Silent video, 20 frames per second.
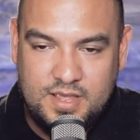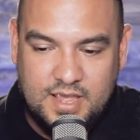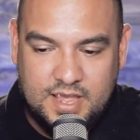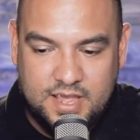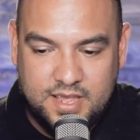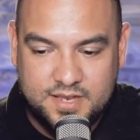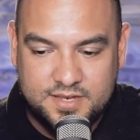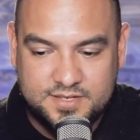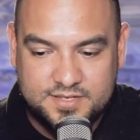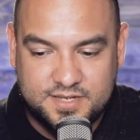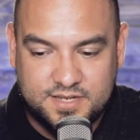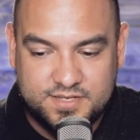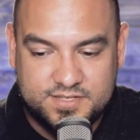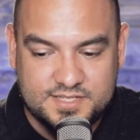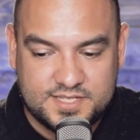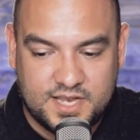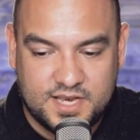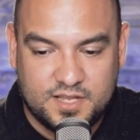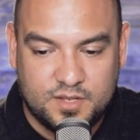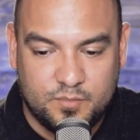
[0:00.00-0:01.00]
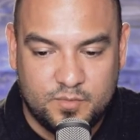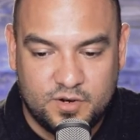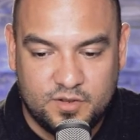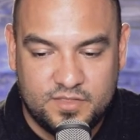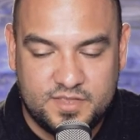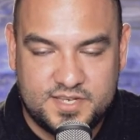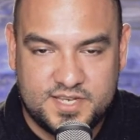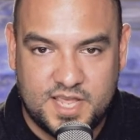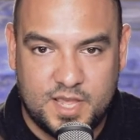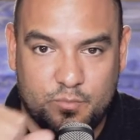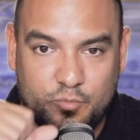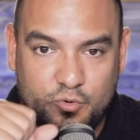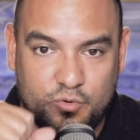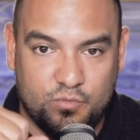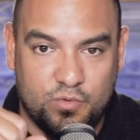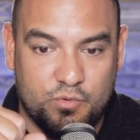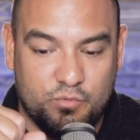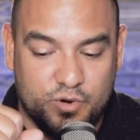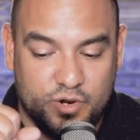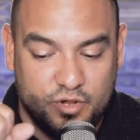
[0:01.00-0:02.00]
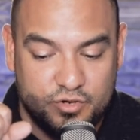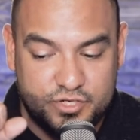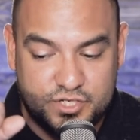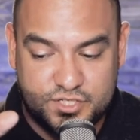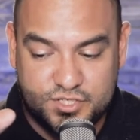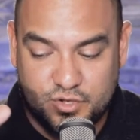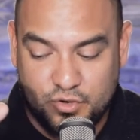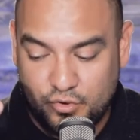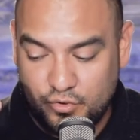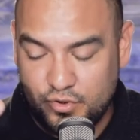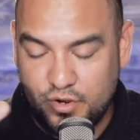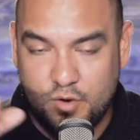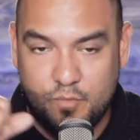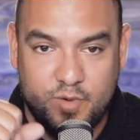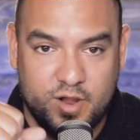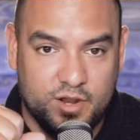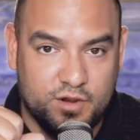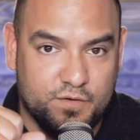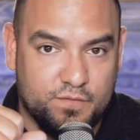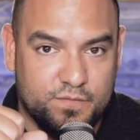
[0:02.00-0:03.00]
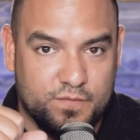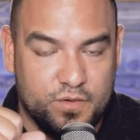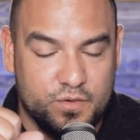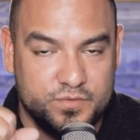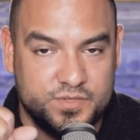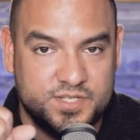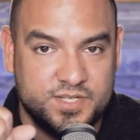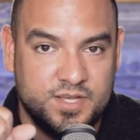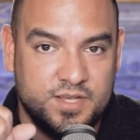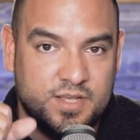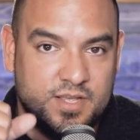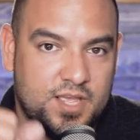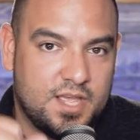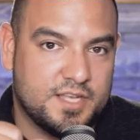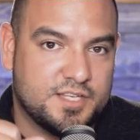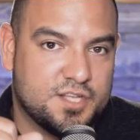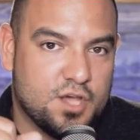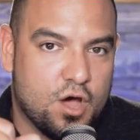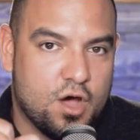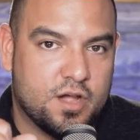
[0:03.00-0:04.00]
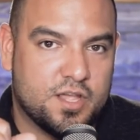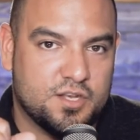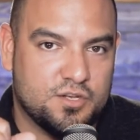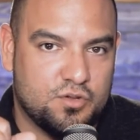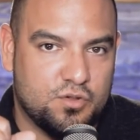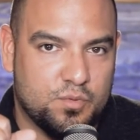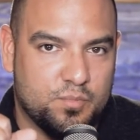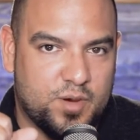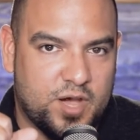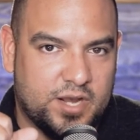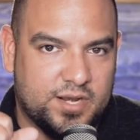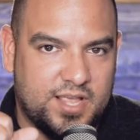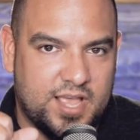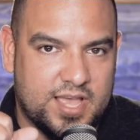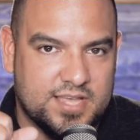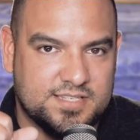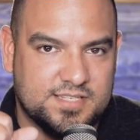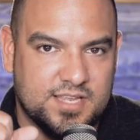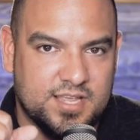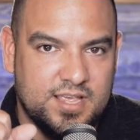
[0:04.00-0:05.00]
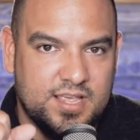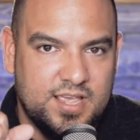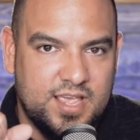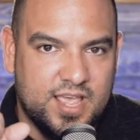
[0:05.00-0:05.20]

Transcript: and I'd set it in the middle of the table, and we would all just hold our microphones and talk and do the podcast.